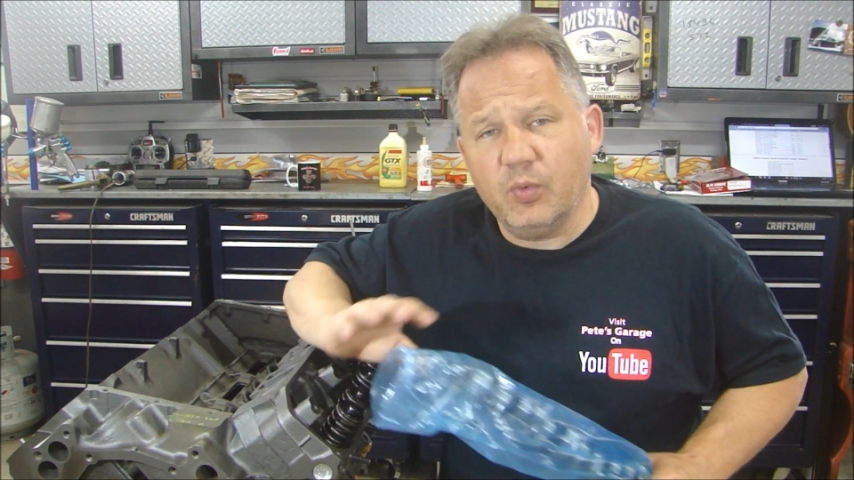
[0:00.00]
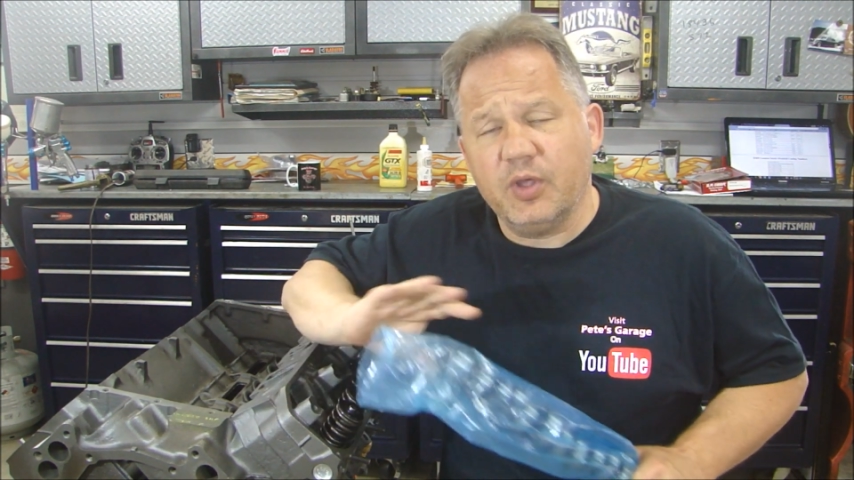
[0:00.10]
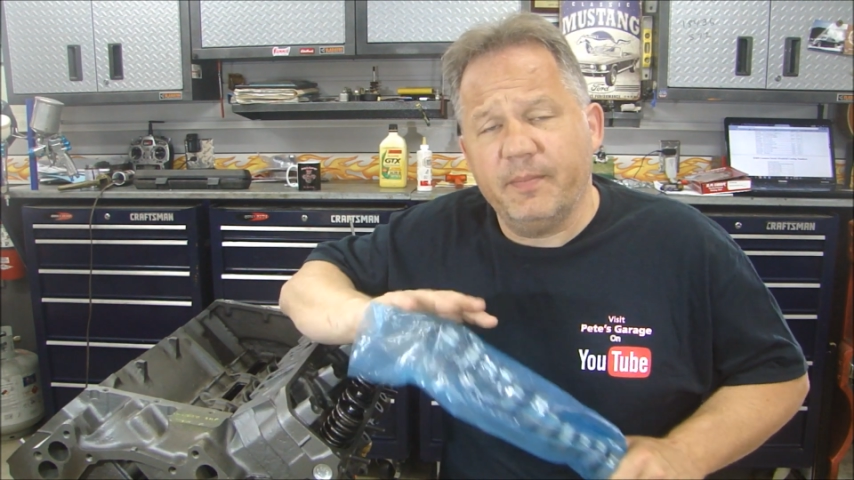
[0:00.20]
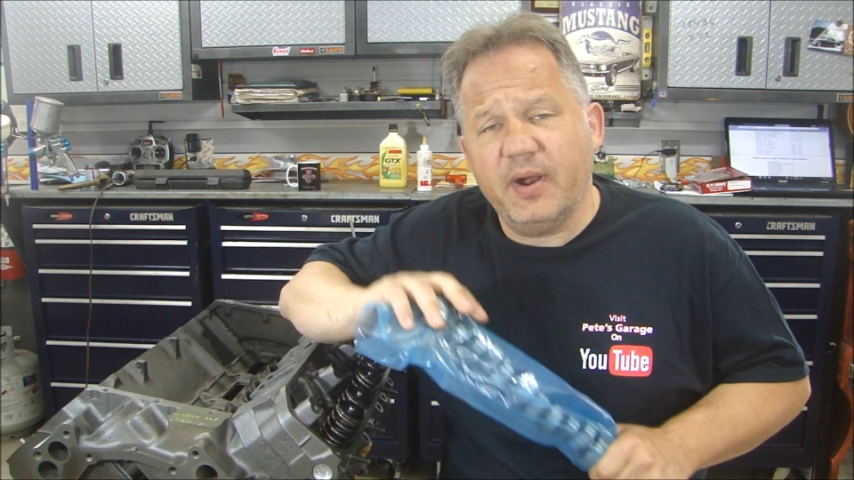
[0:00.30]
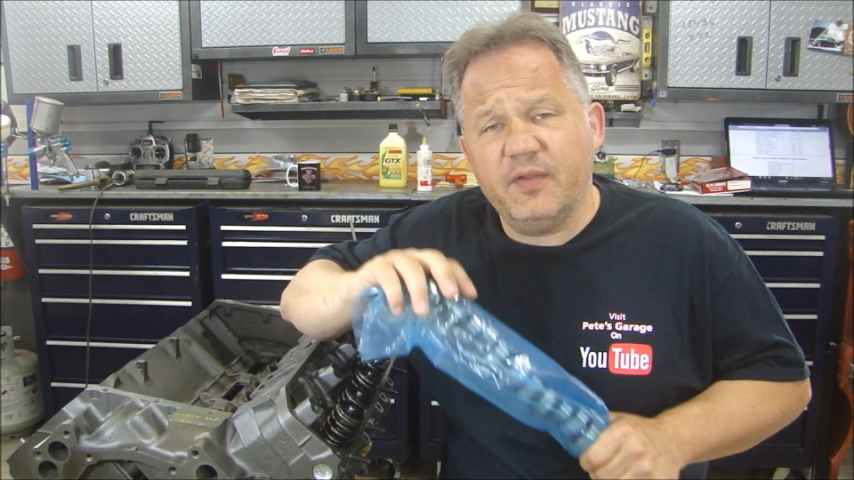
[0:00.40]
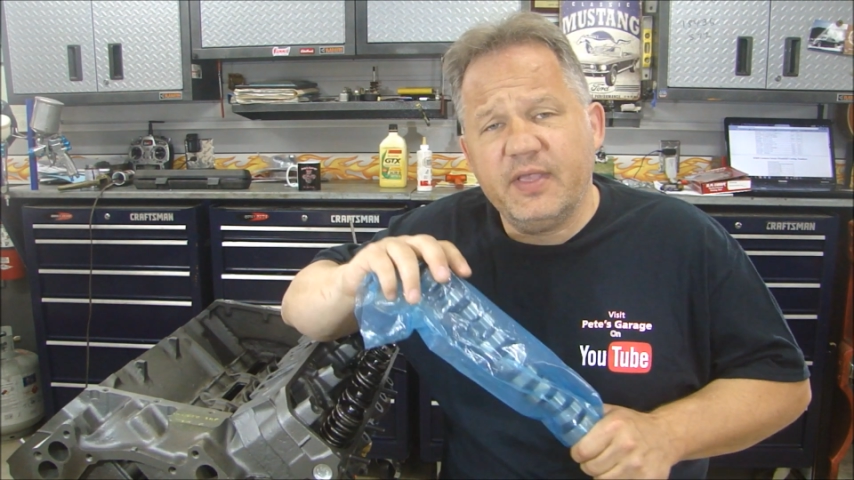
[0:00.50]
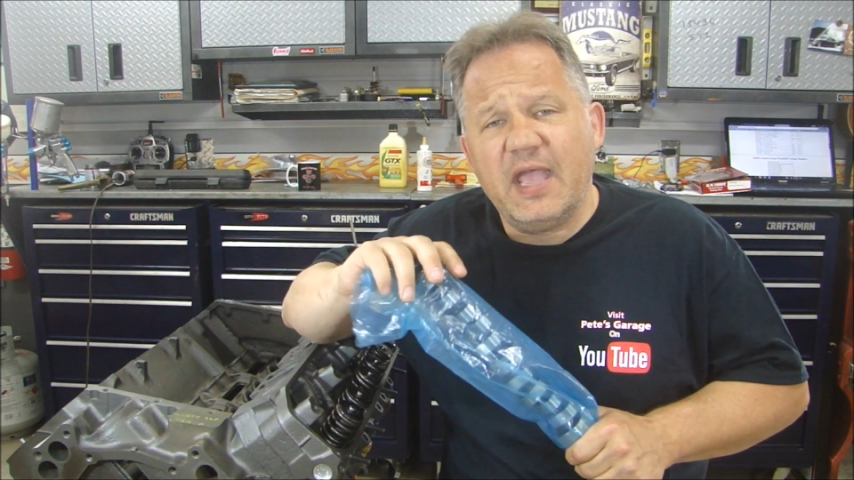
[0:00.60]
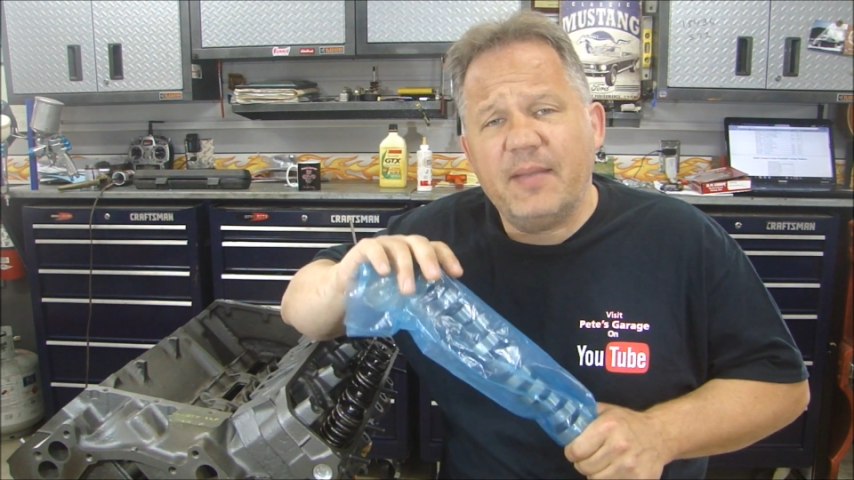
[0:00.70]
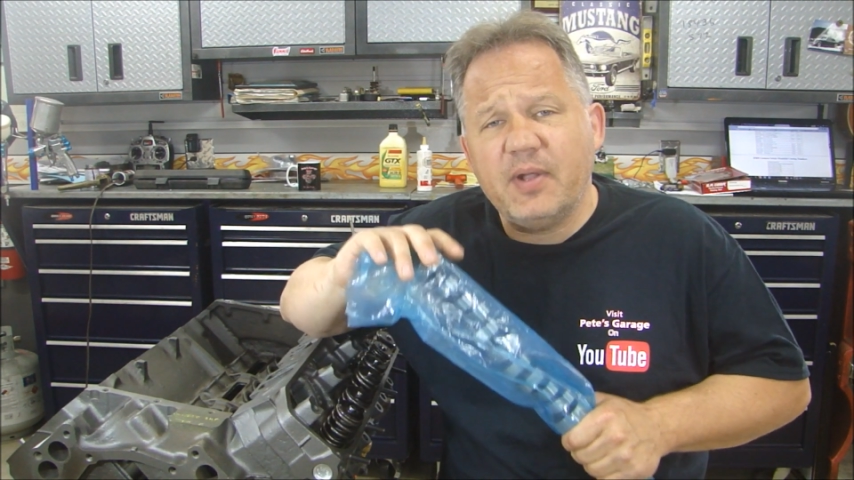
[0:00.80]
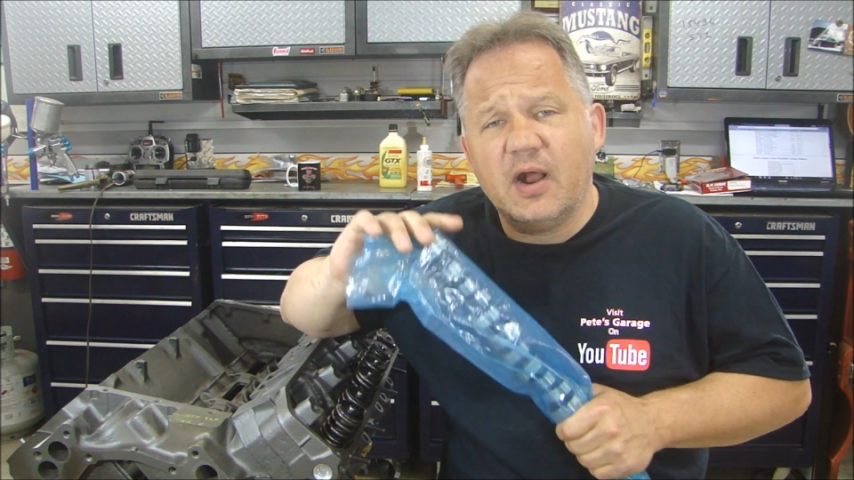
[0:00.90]
We'll compare the
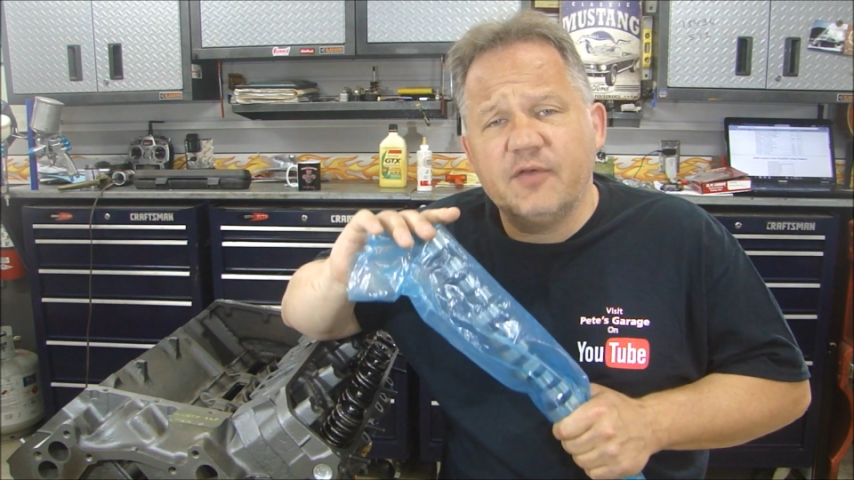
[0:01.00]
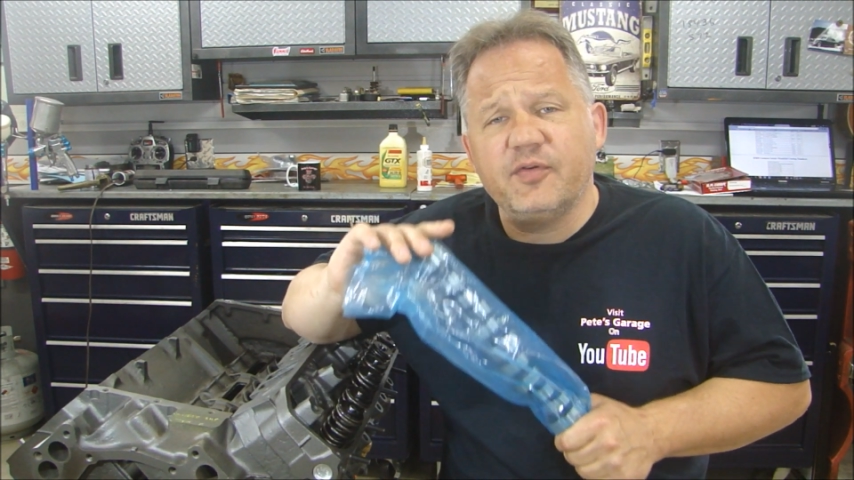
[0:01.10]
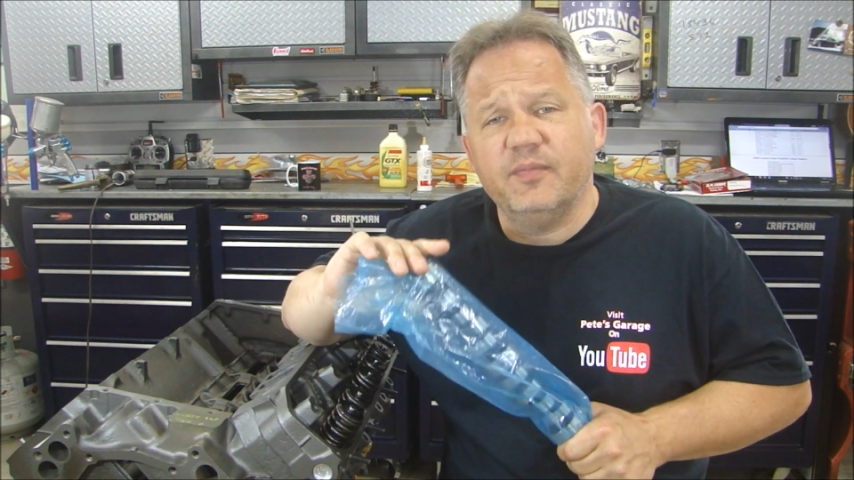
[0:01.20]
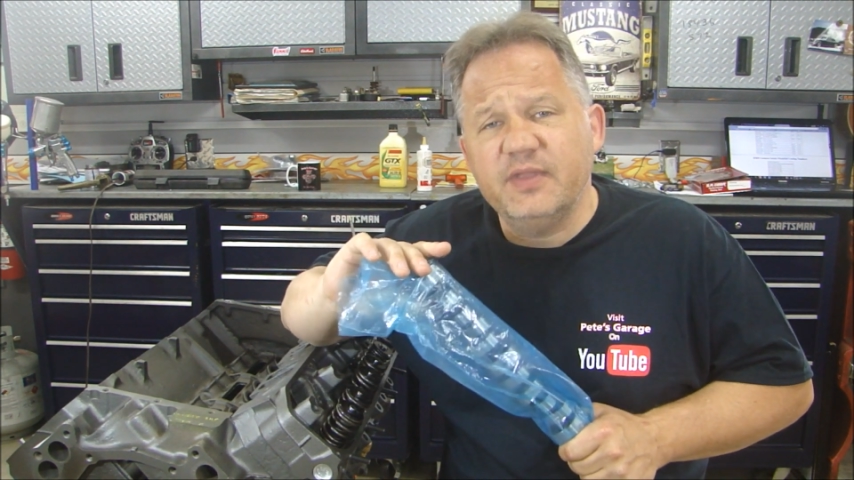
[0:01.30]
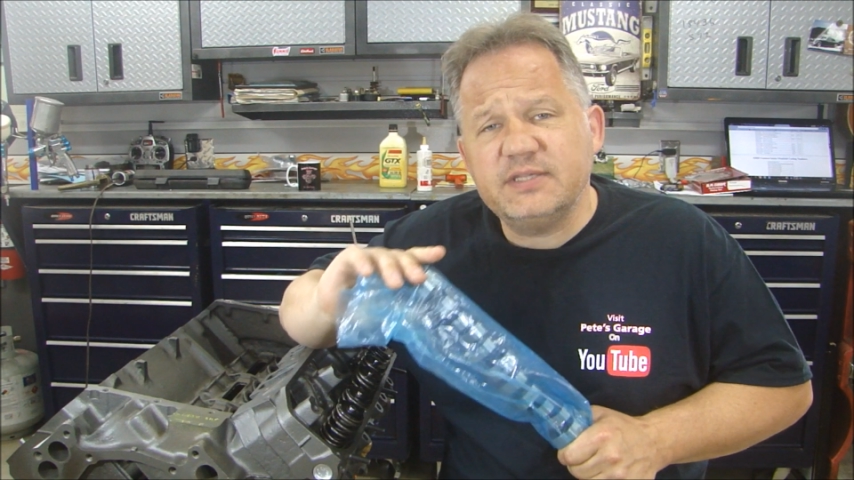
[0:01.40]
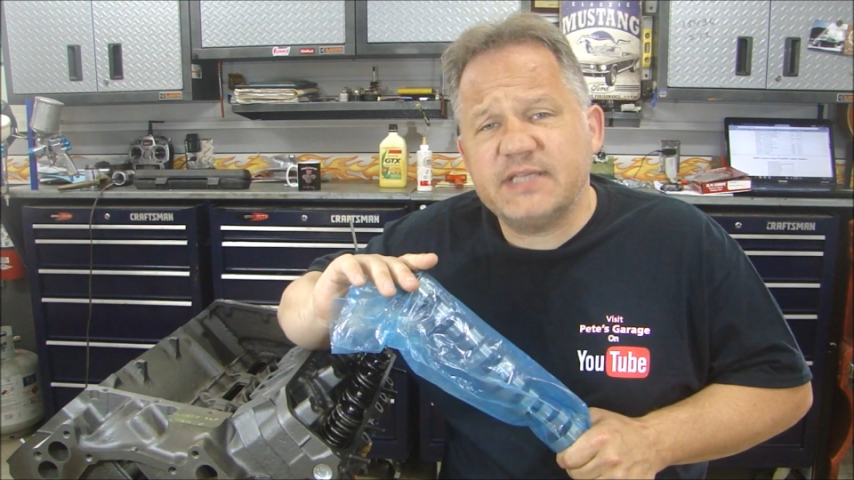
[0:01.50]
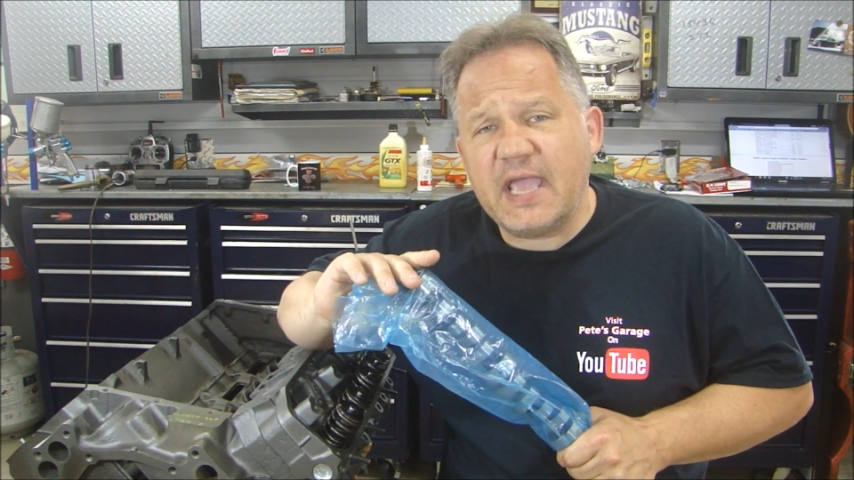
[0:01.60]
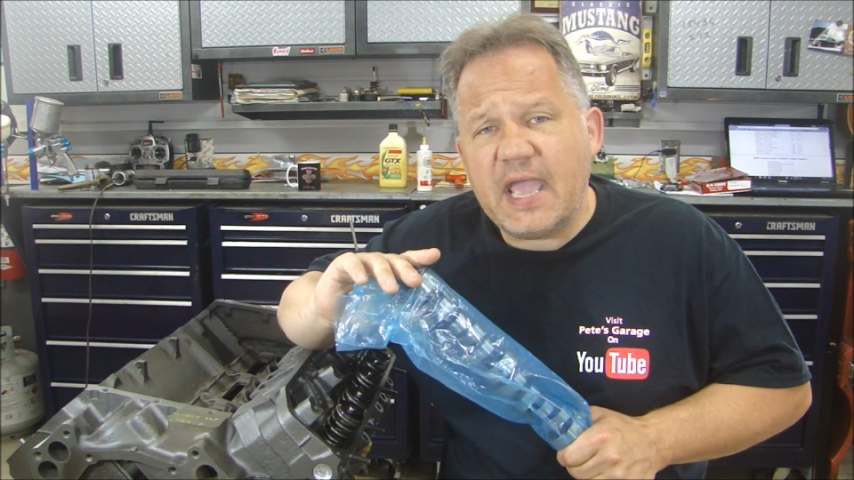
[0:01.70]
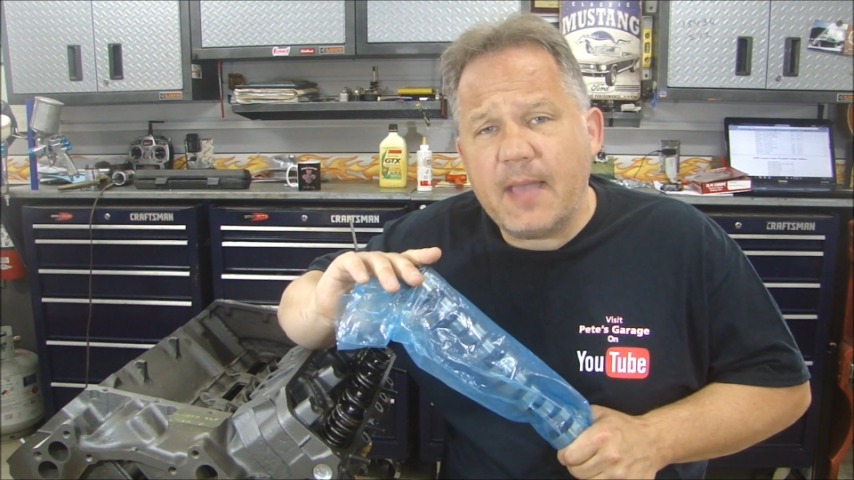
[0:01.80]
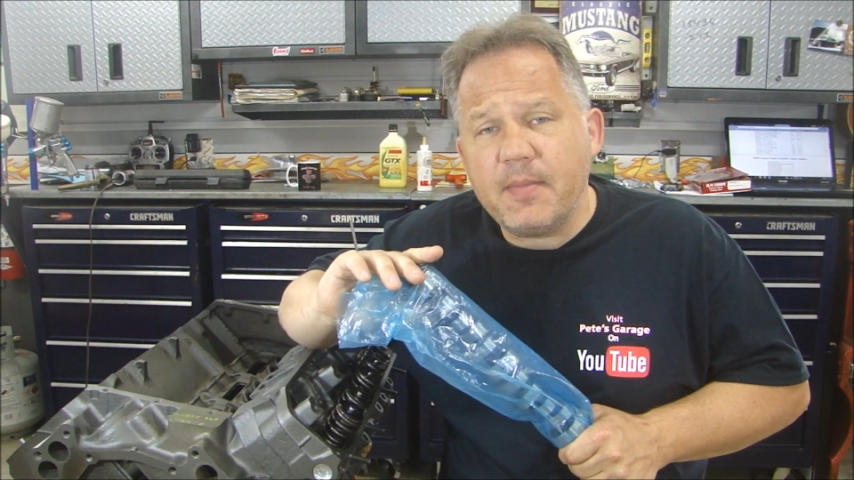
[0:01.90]
cam card from this
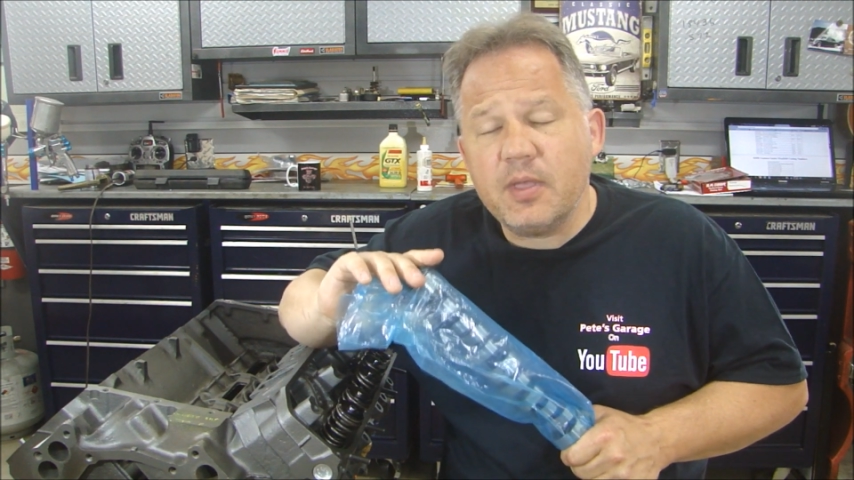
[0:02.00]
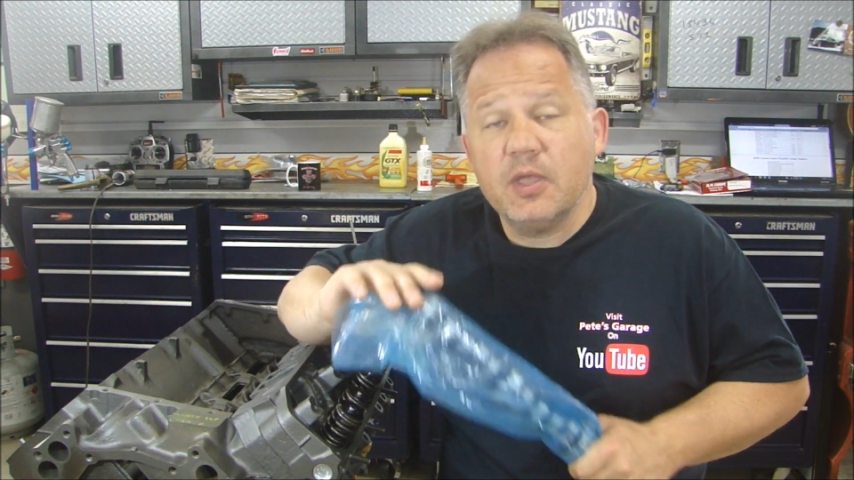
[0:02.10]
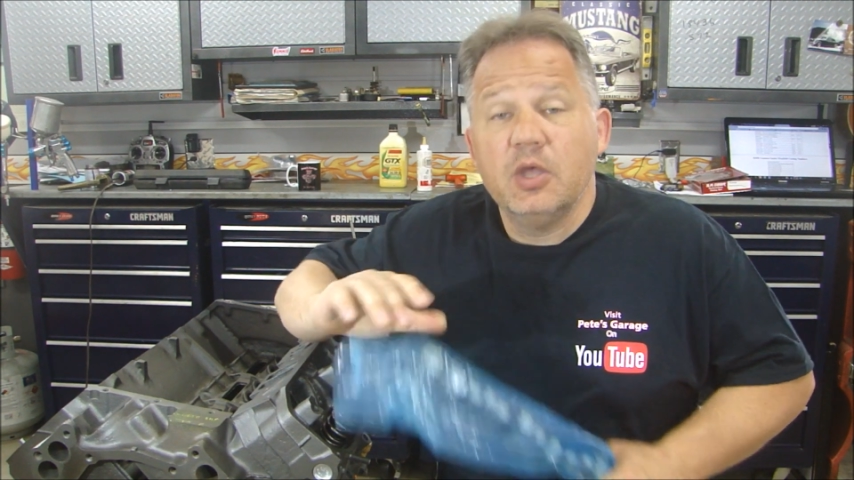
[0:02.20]
cam